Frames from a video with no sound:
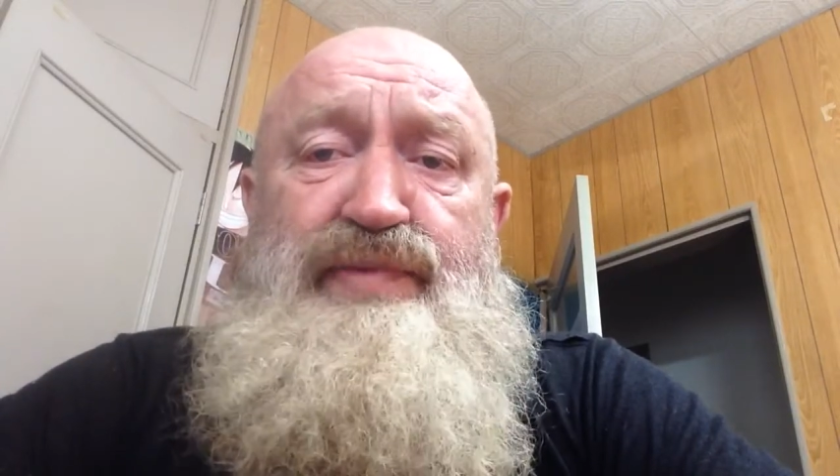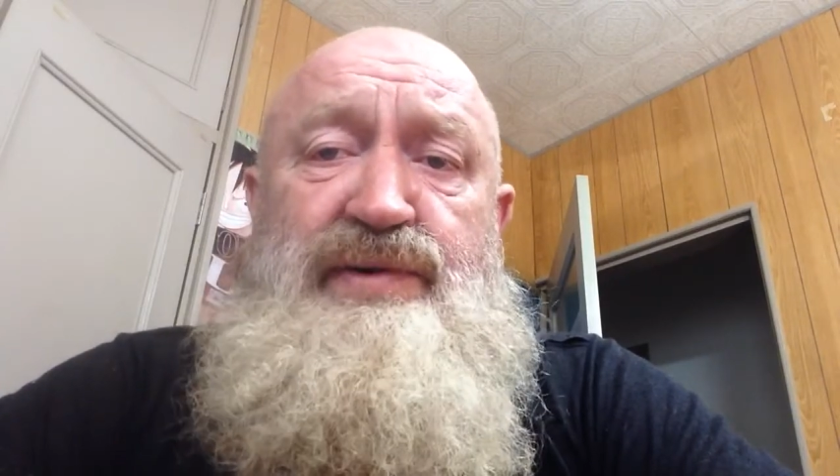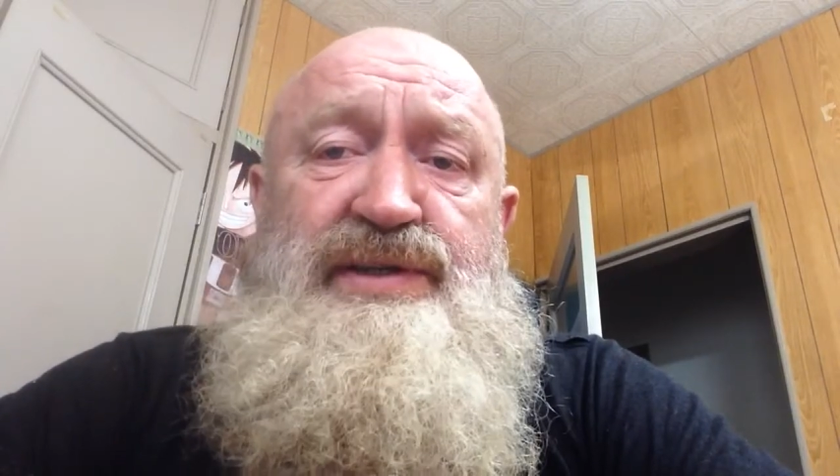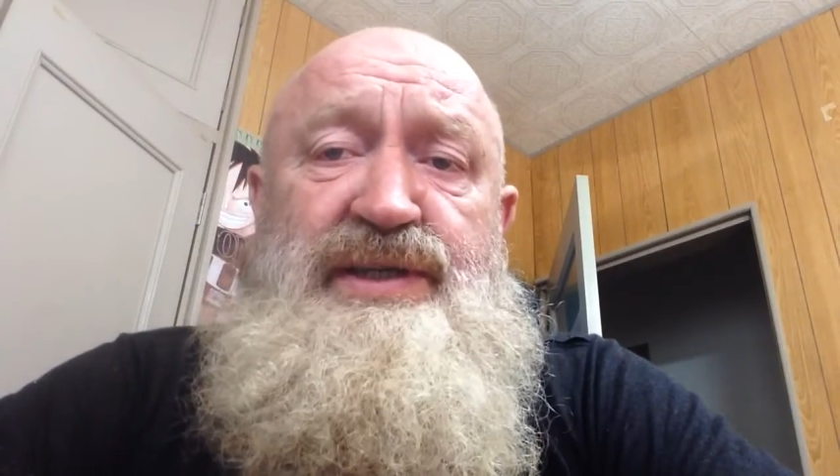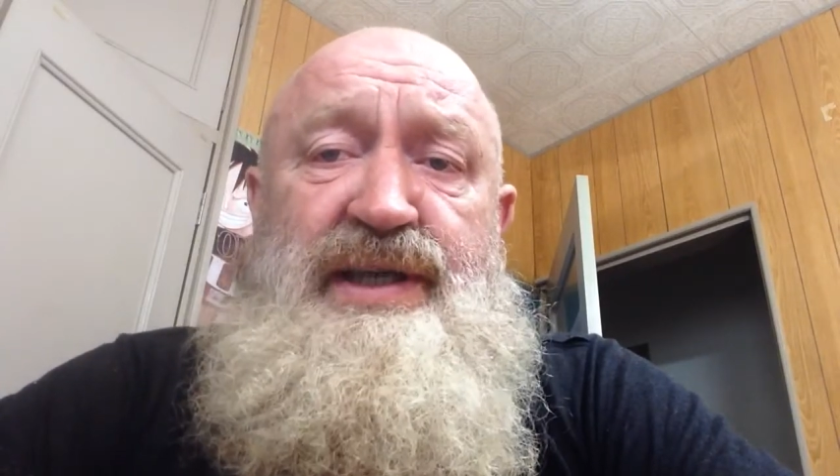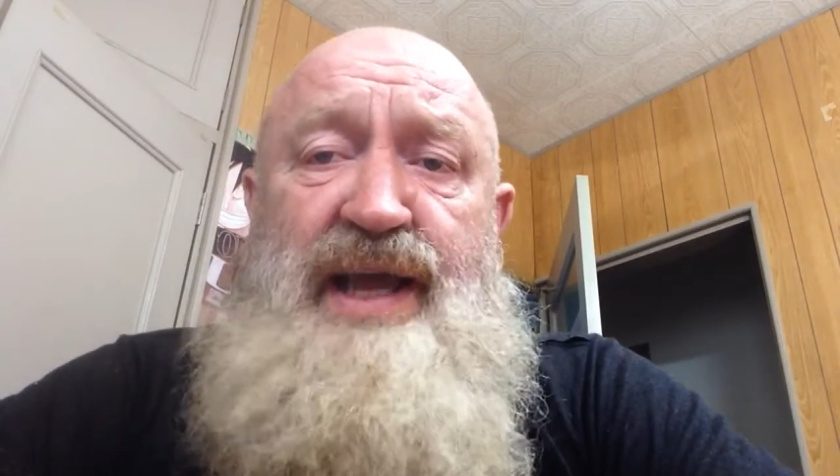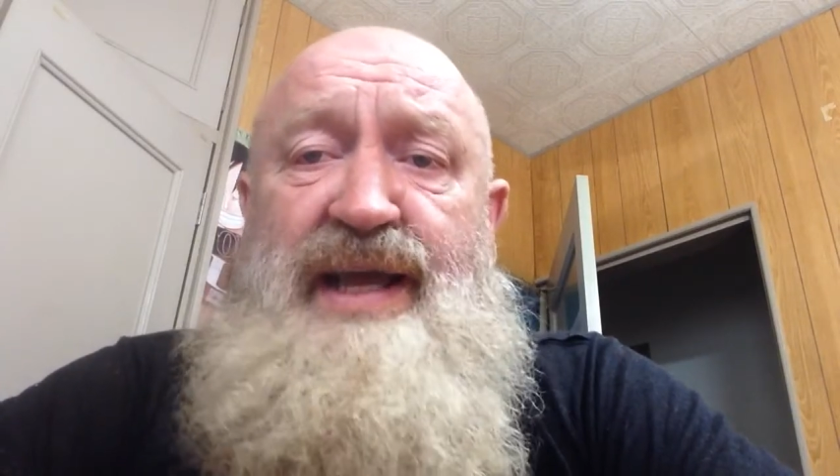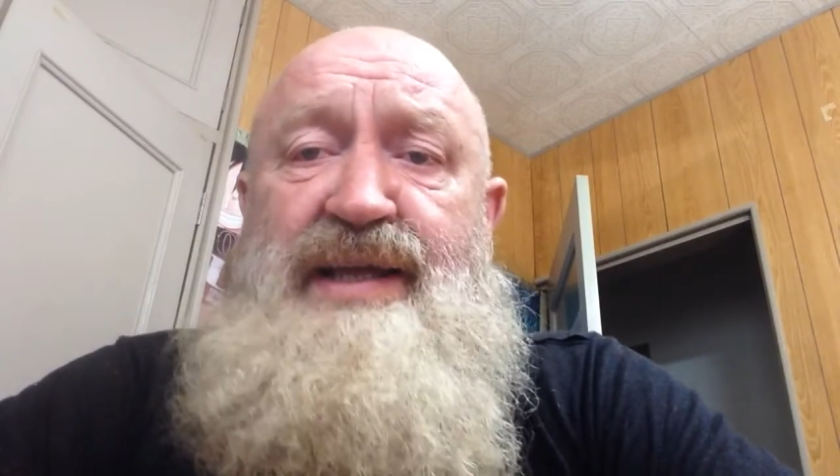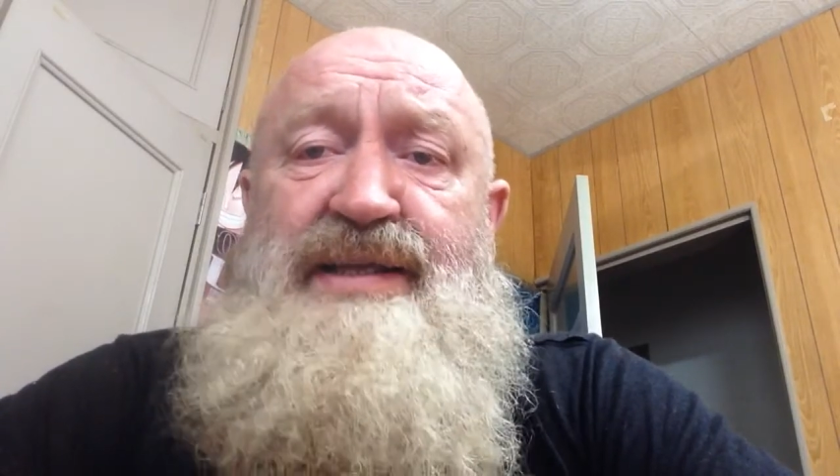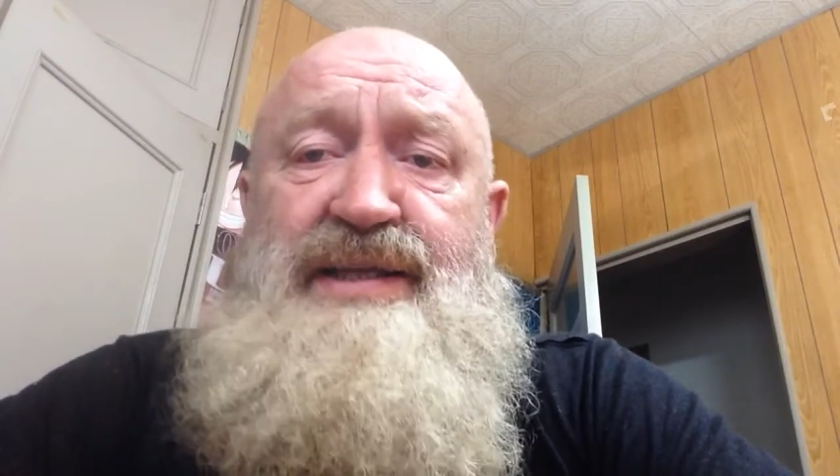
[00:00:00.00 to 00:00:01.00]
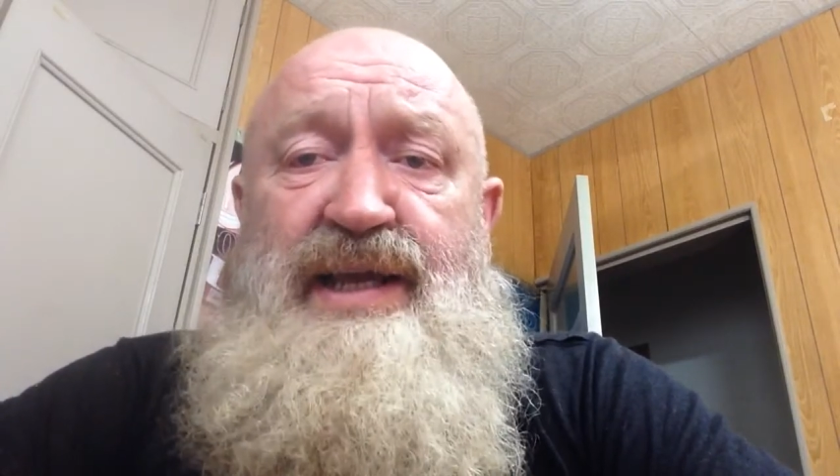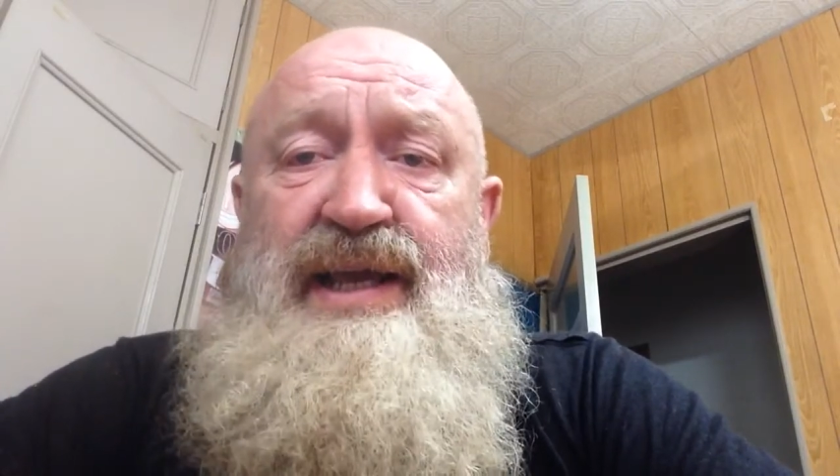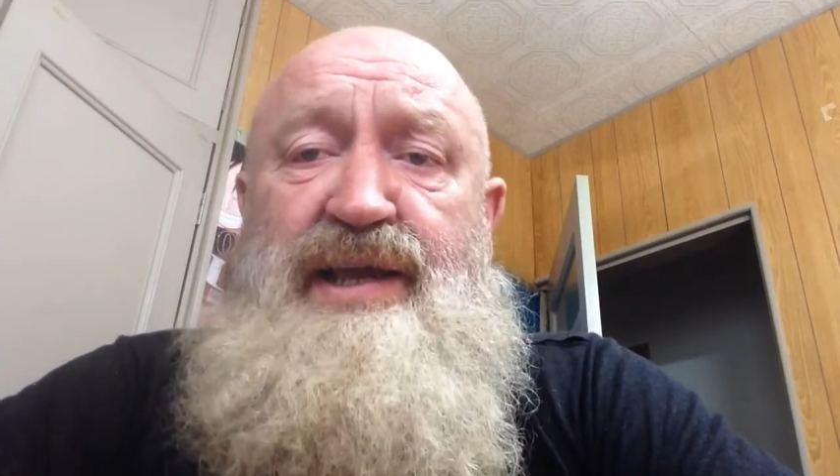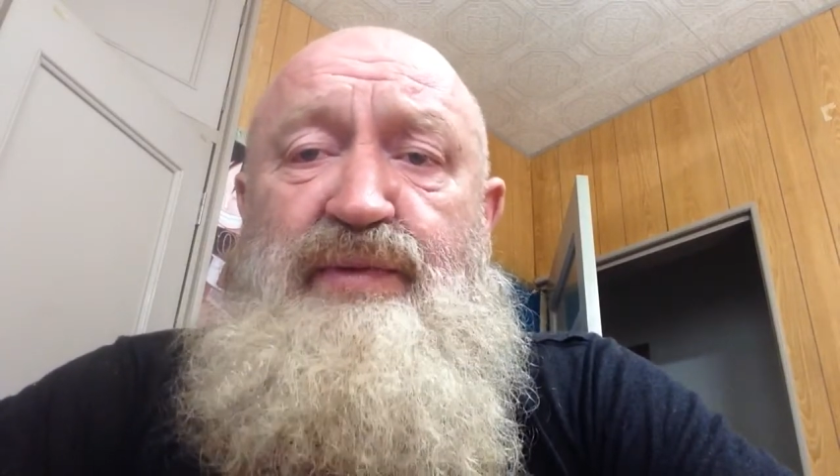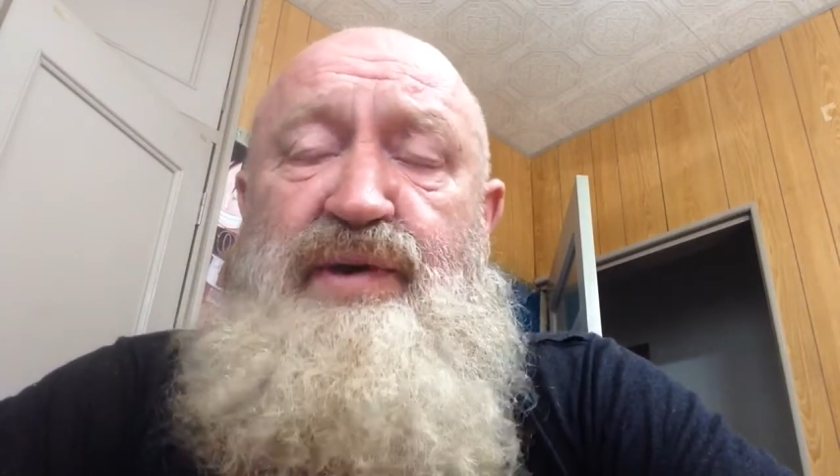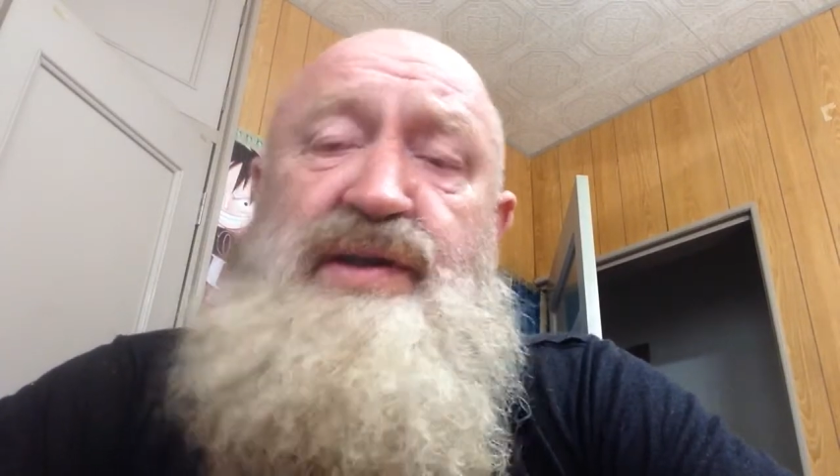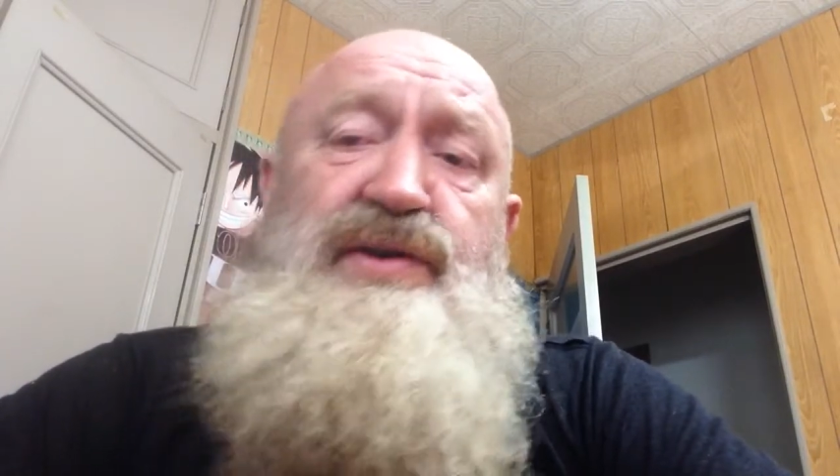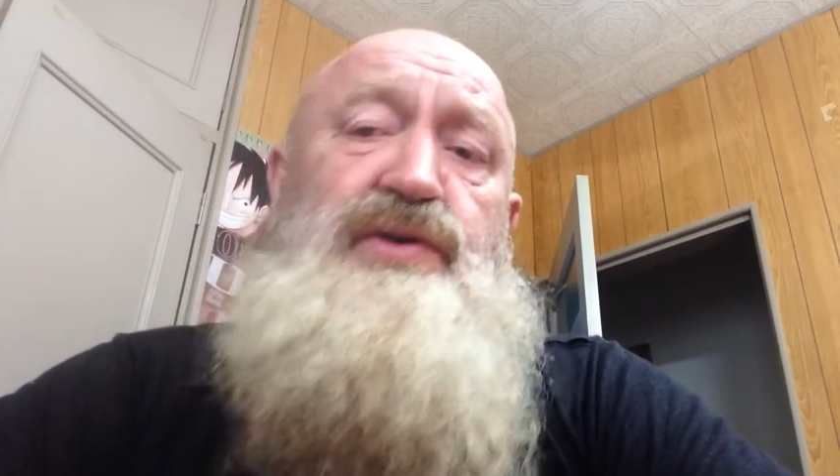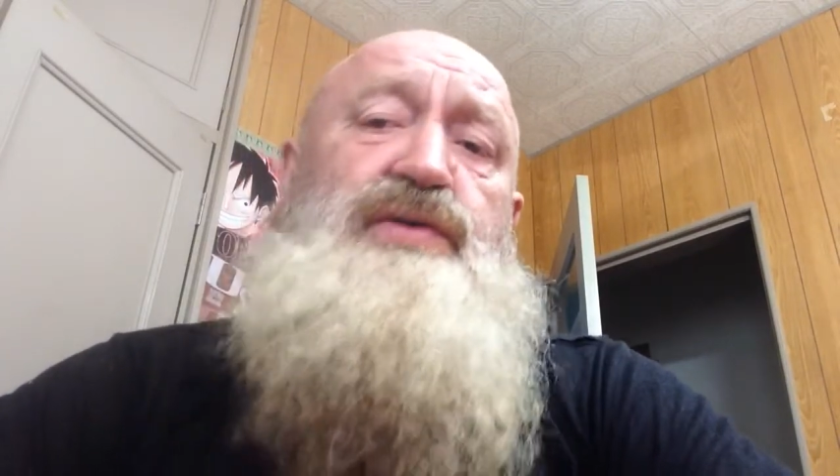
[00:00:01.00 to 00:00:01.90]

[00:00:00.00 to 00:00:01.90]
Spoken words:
pussy and take her with you.